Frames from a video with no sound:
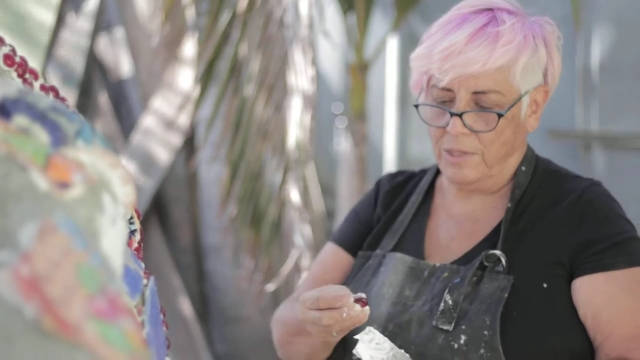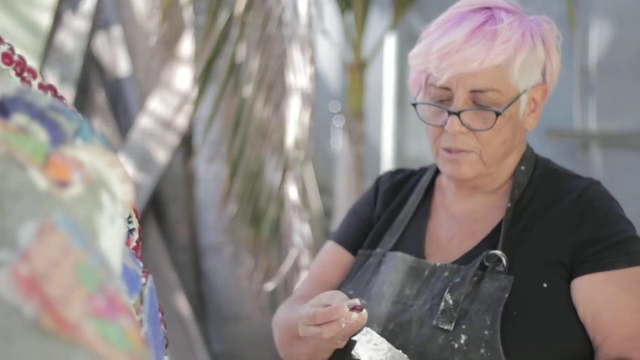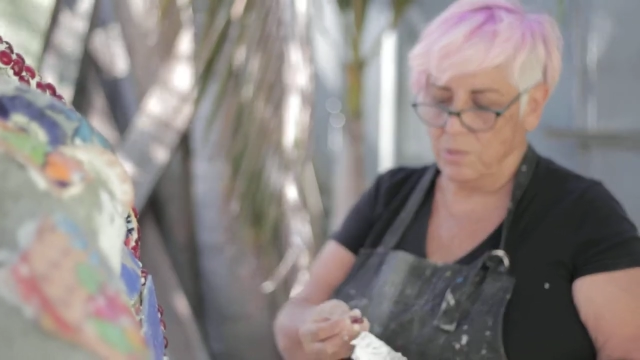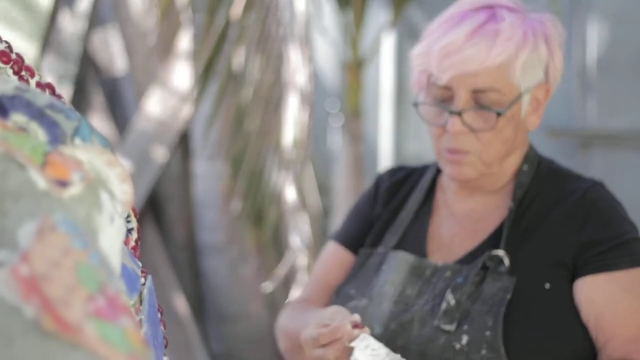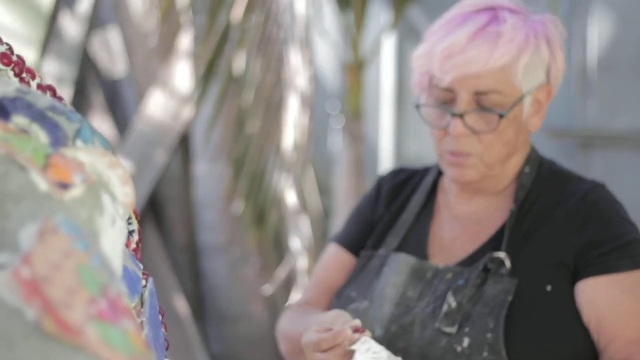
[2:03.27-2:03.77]

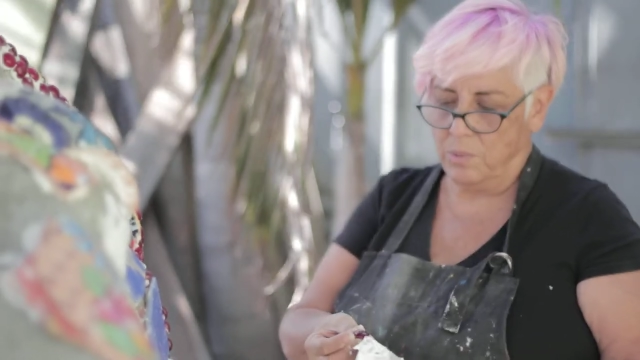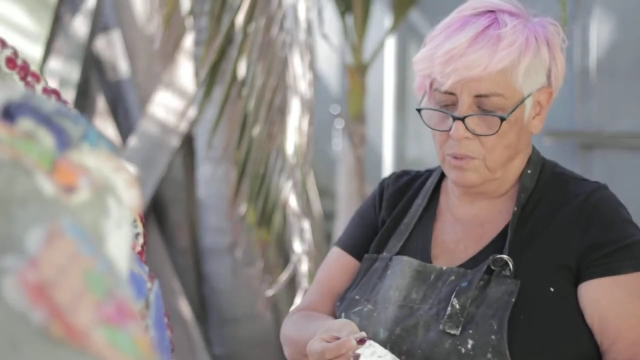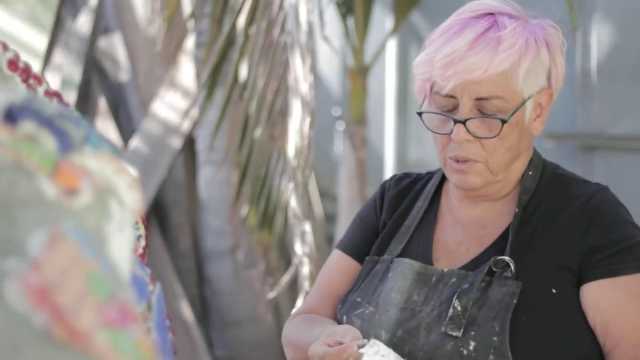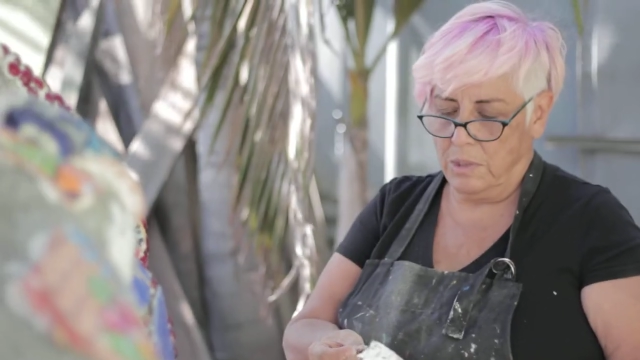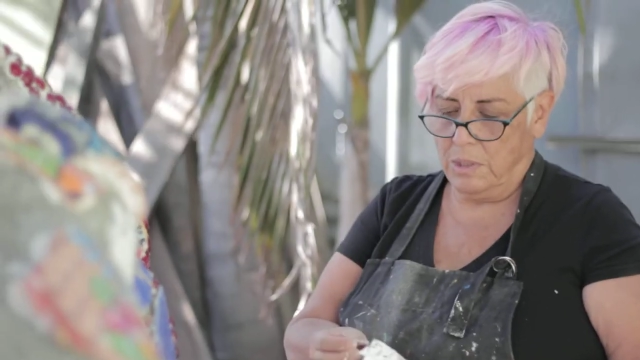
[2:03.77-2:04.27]
So
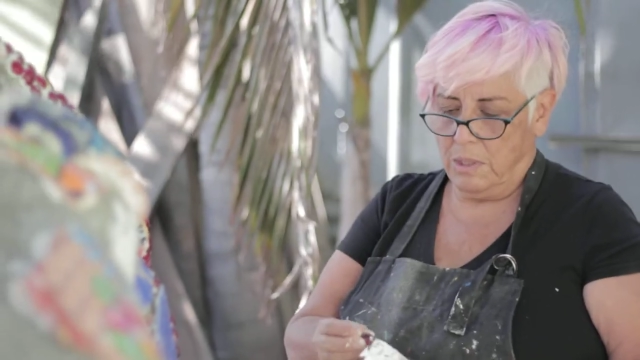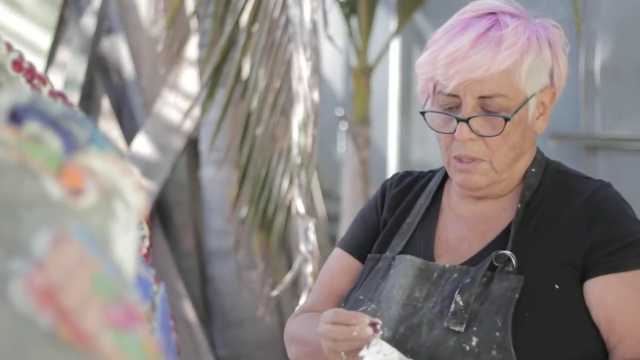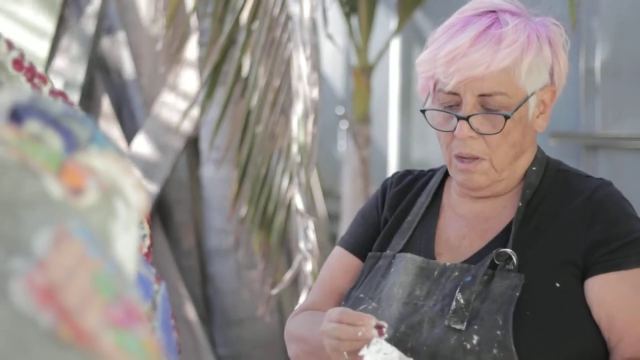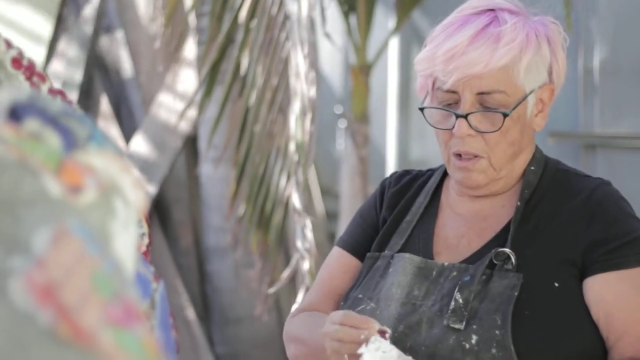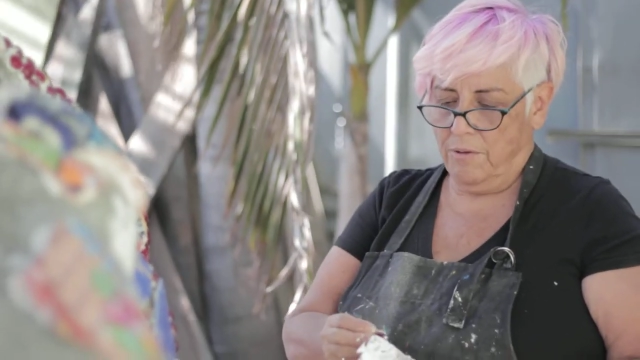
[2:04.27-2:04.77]

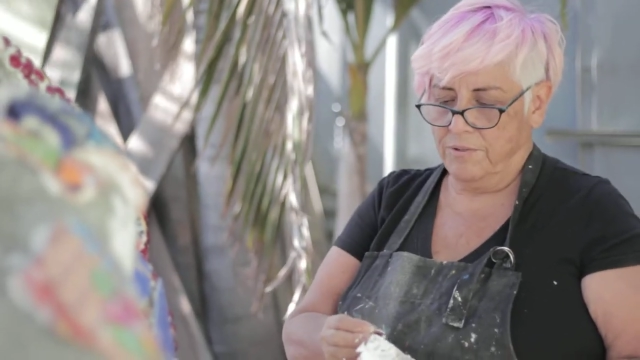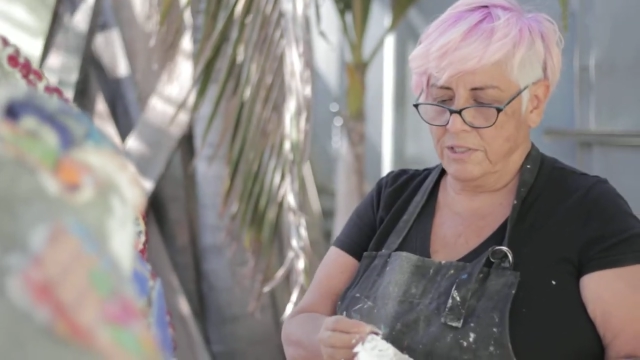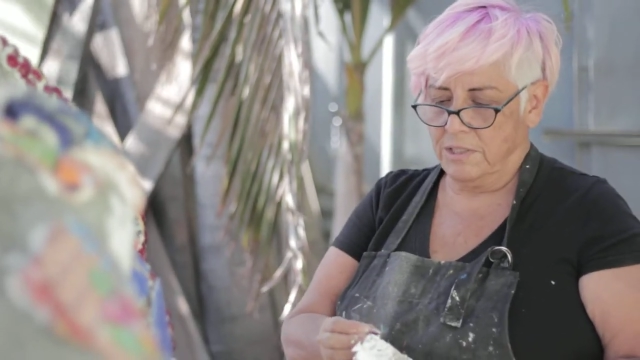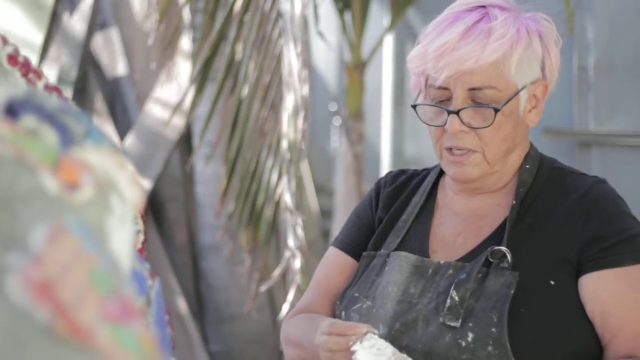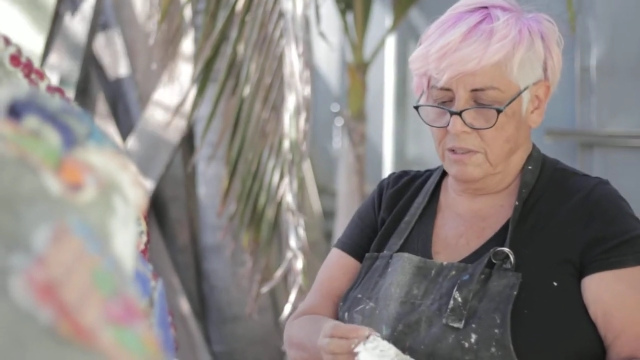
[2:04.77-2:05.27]
all of a
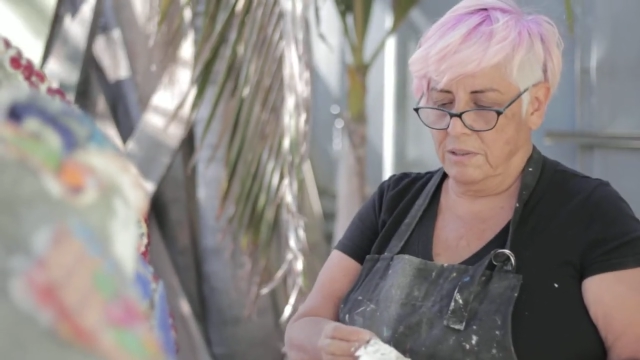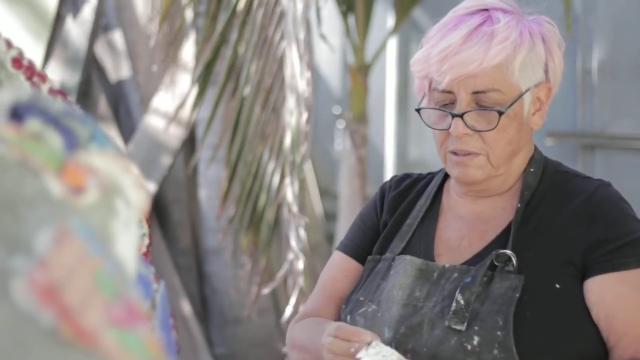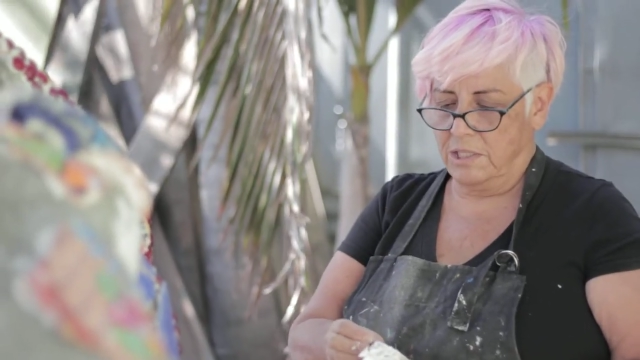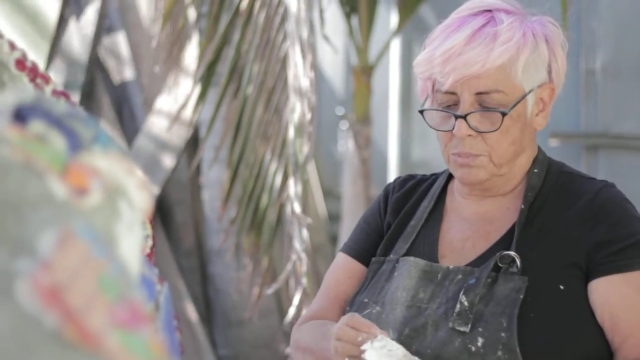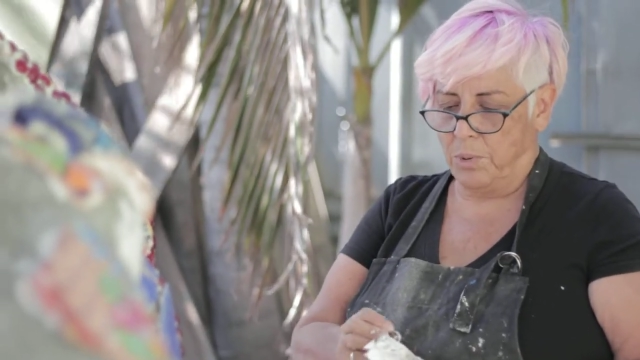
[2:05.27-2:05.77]
sudden,
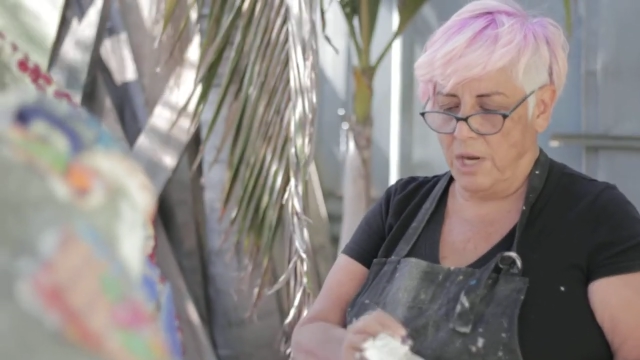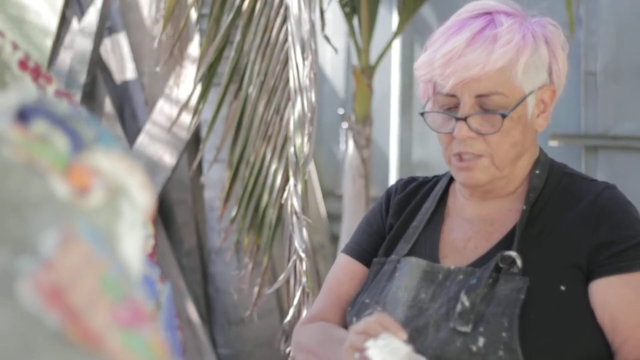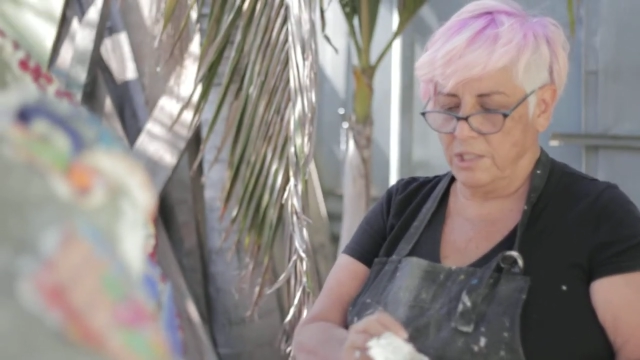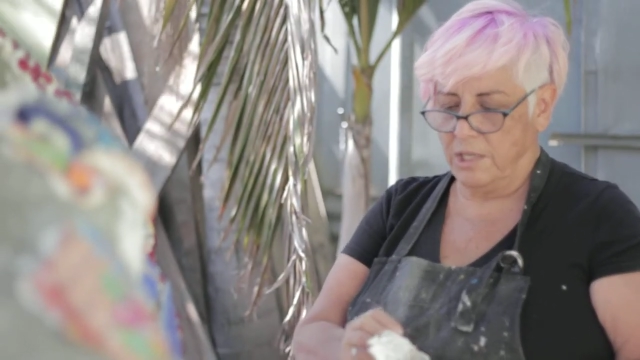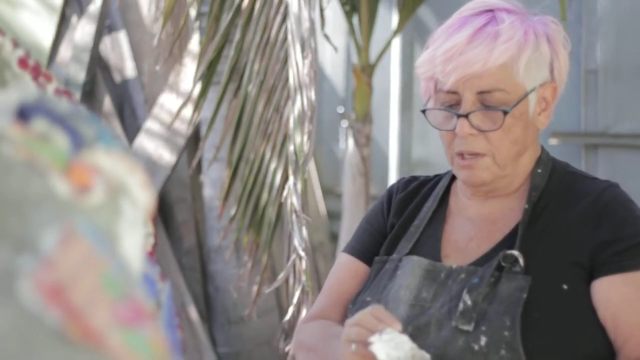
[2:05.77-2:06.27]
this
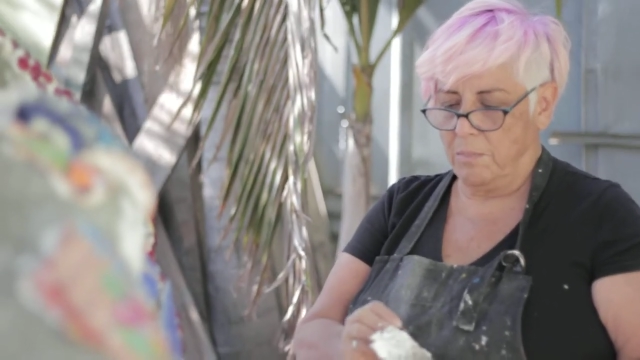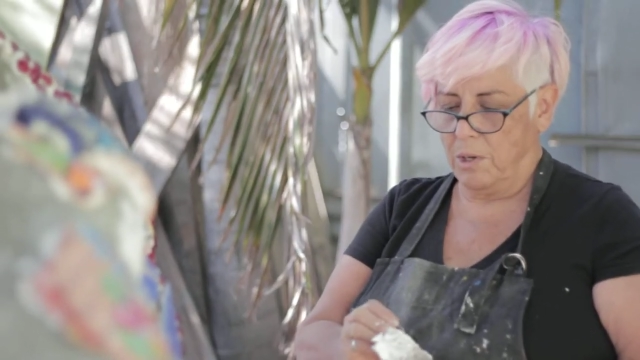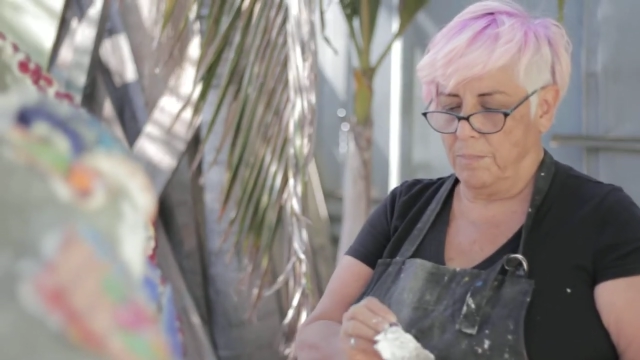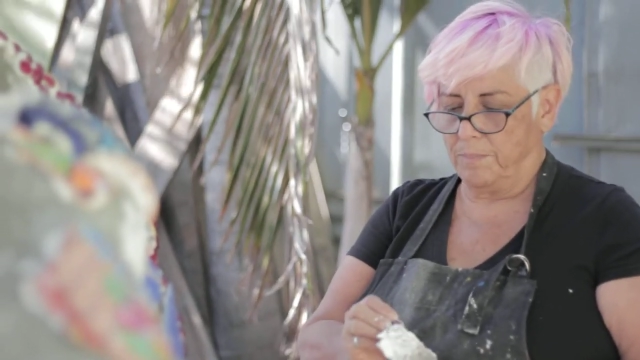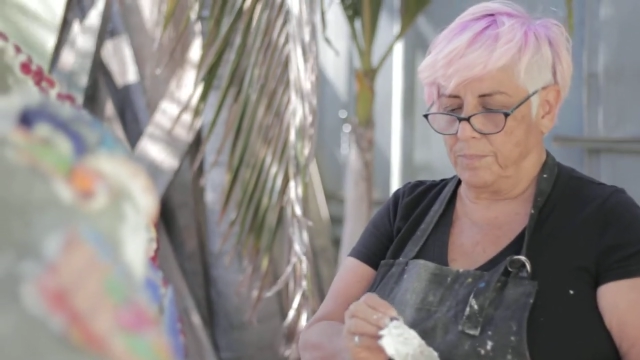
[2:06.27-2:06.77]
project came up